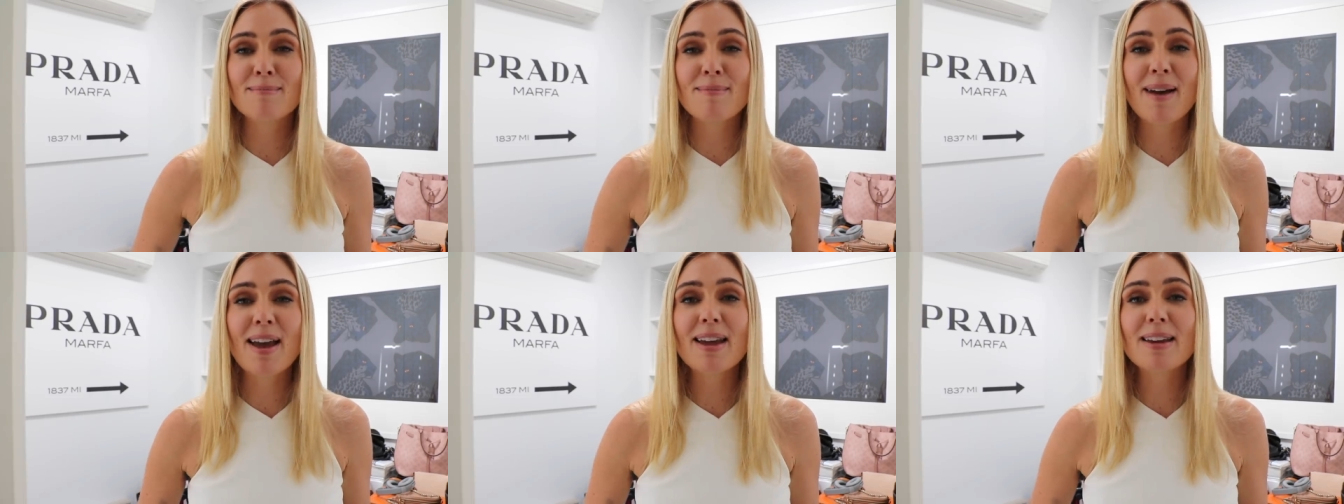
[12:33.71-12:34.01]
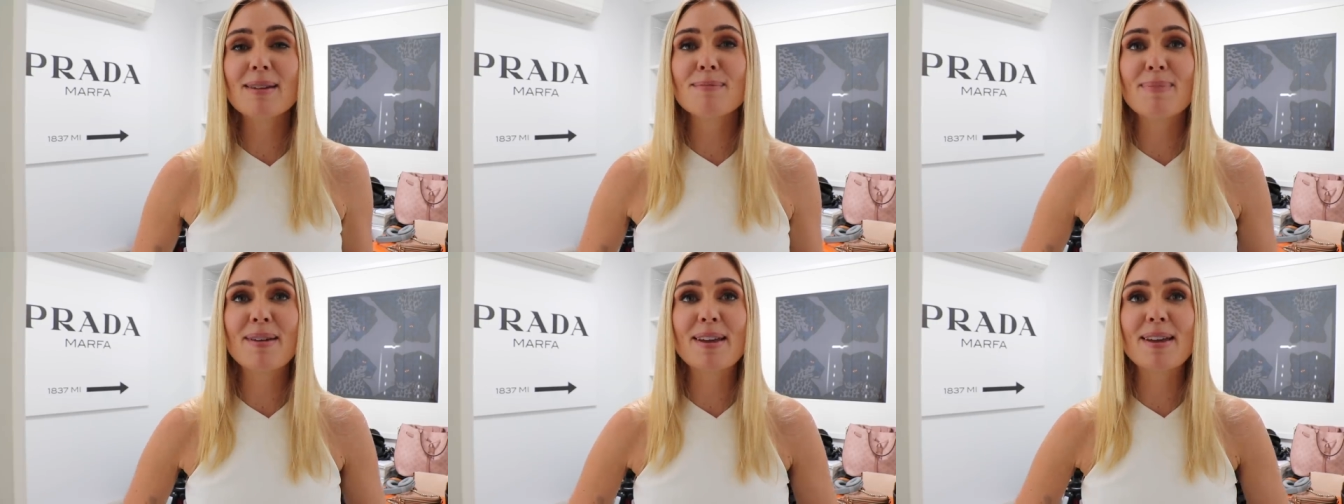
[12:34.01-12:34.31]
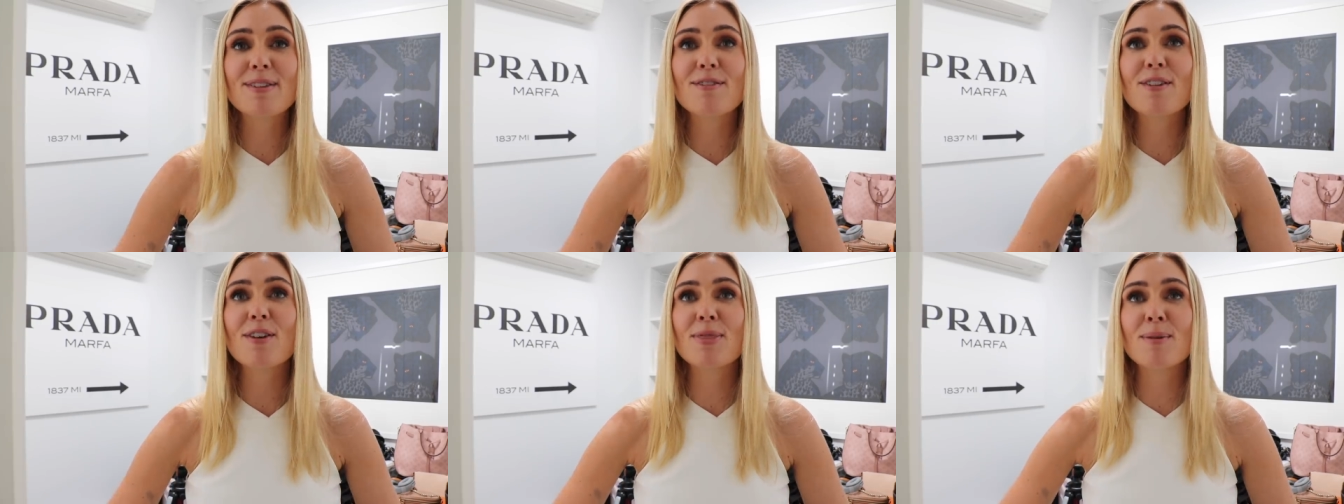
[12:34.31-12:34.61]
May it
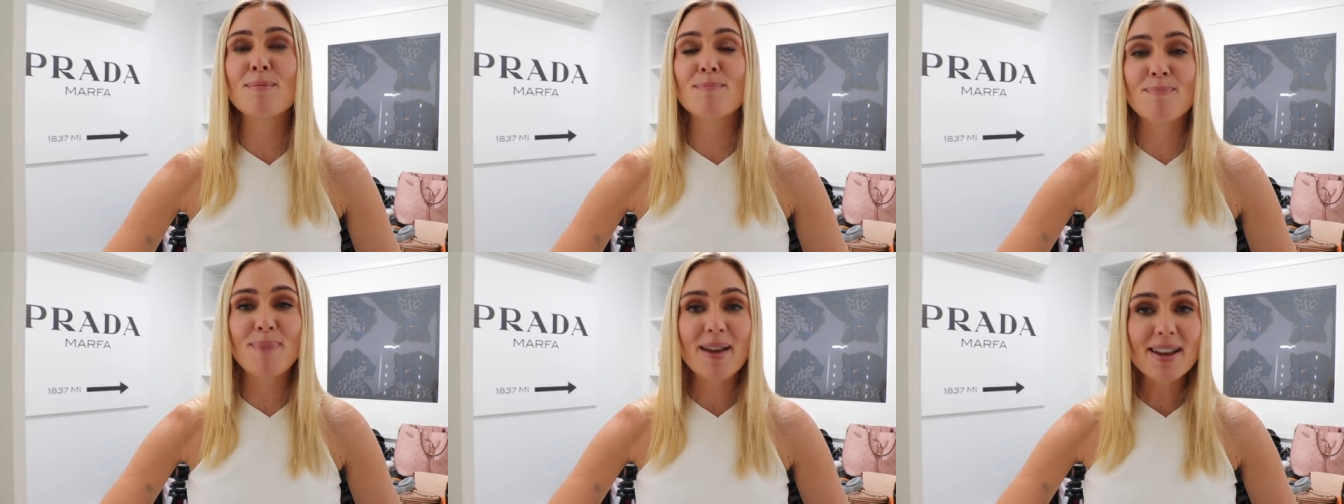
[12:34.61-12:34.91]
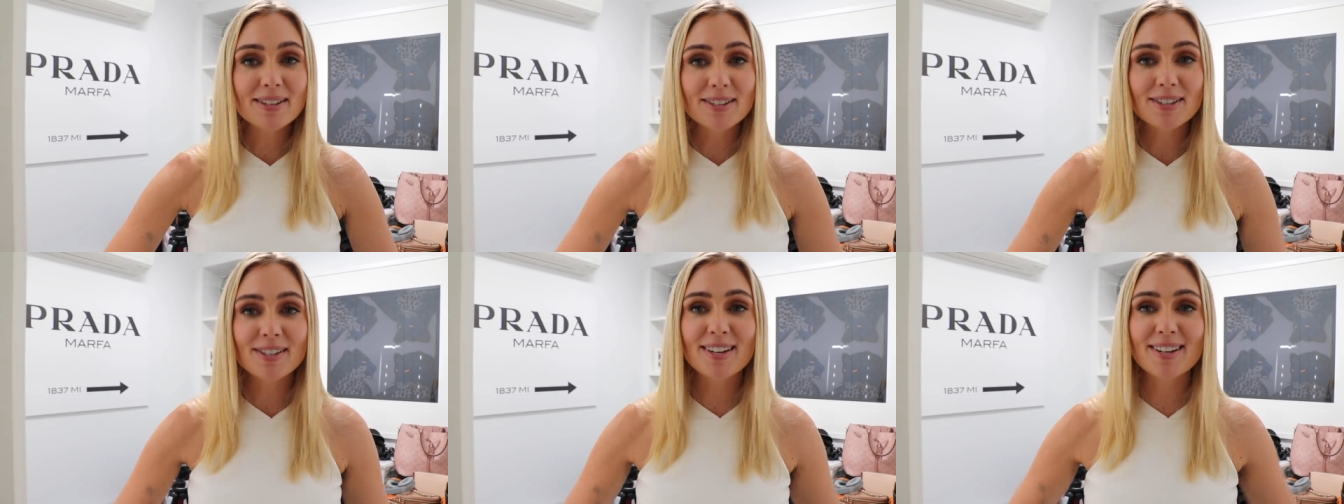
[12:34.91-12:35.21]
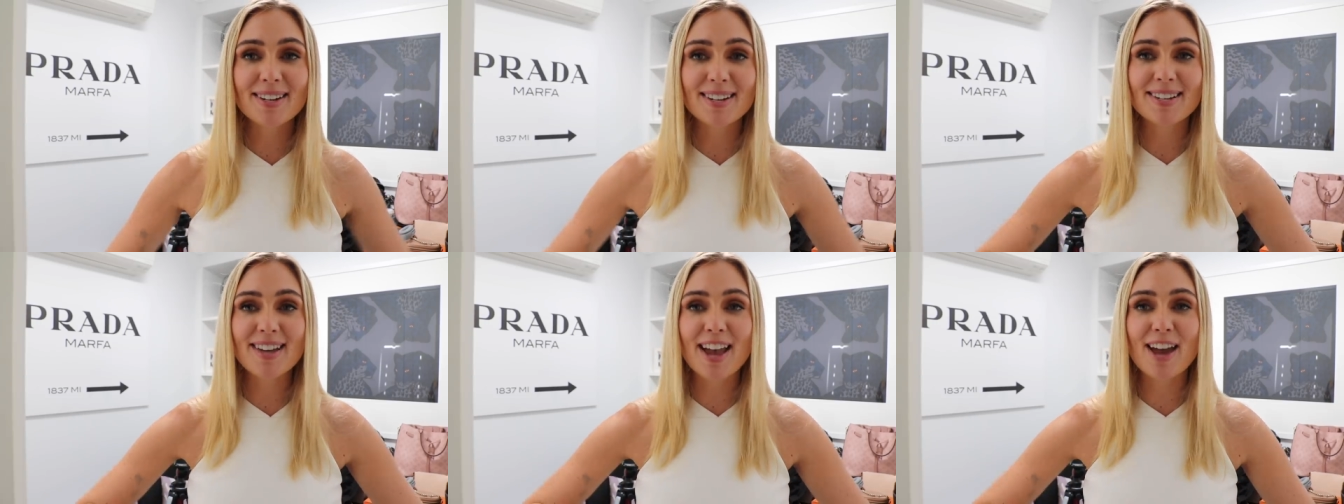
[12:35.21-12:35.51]
be the best
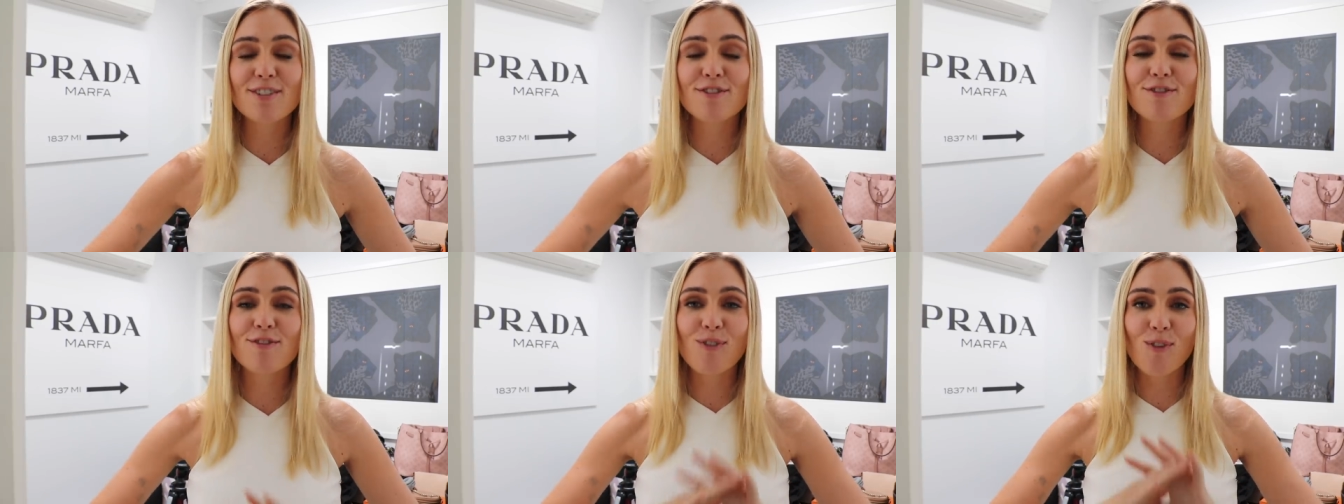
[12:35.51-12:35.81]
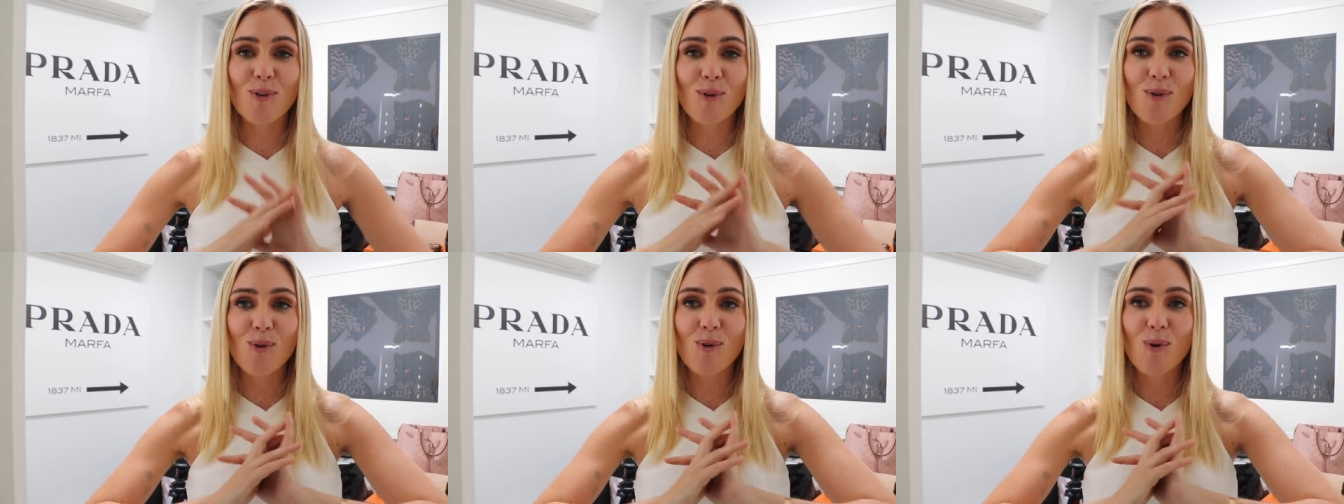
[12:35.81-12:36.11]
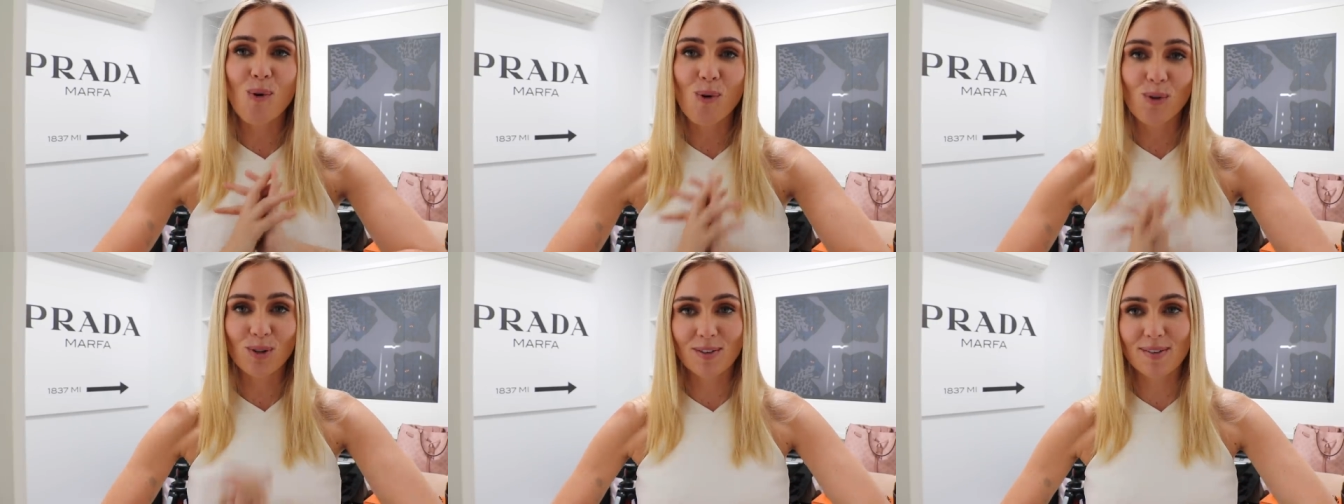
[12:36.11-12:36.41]
year yet for
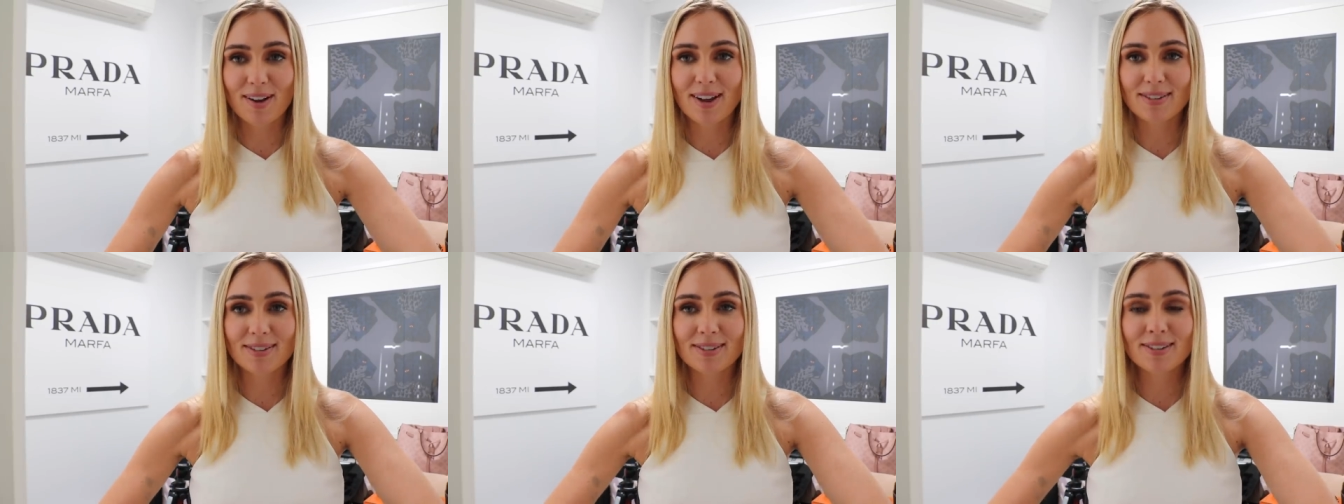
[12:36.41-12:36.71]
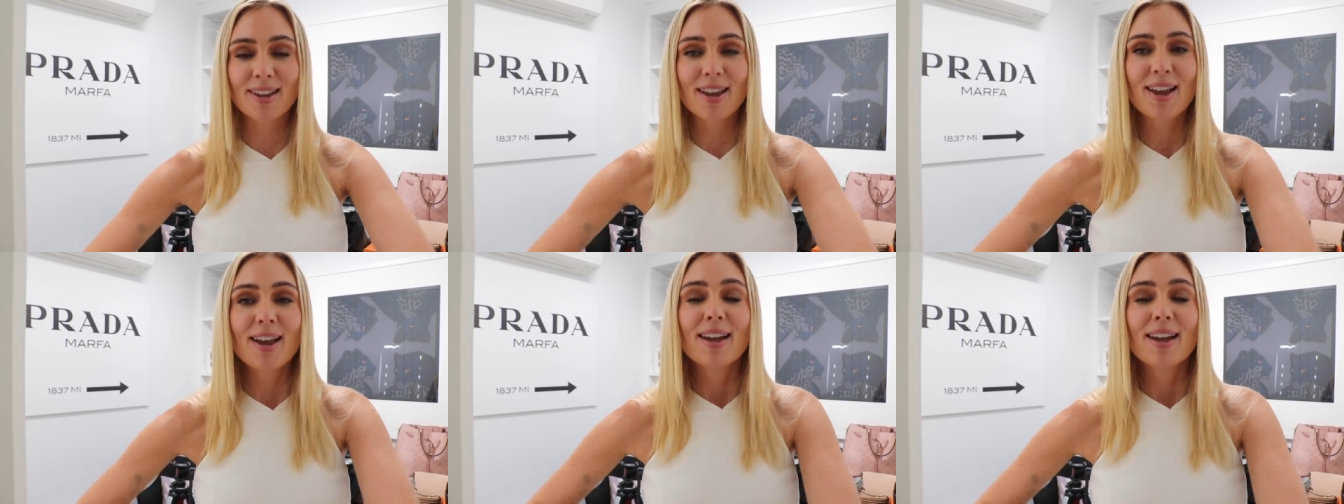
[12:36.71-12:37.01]
all of us.